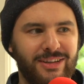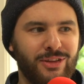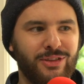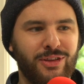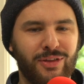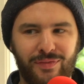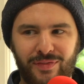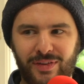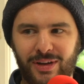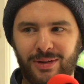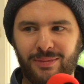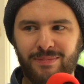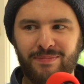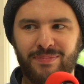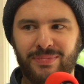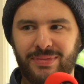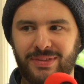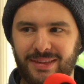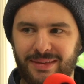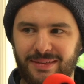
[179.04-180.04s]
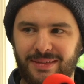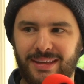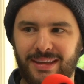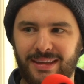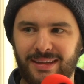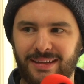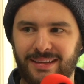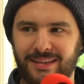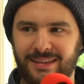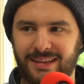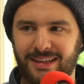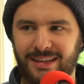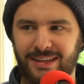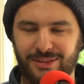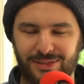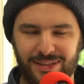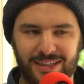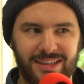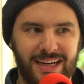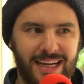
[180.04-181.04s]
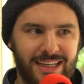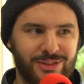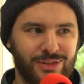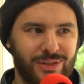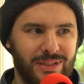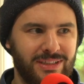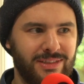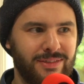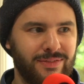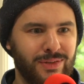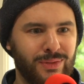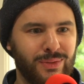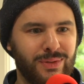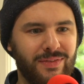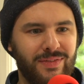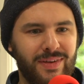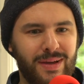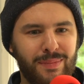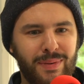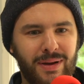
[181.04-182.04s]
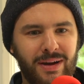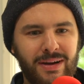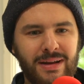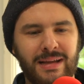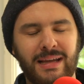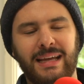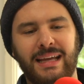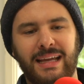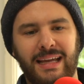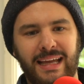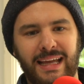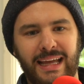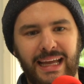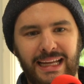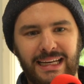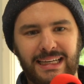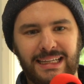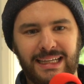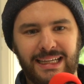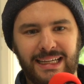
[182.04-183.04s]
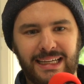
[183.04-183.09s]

Not the film. It was an actual interview with a vampire. And